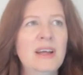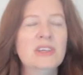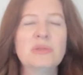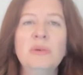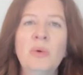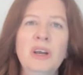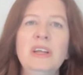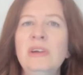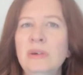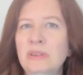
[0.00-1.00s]
So we want to
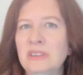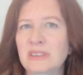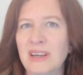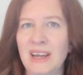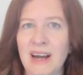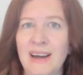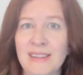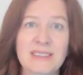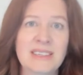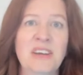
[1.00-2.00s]
use AI
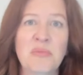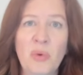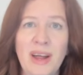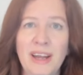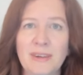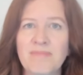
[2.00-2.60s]
the same way.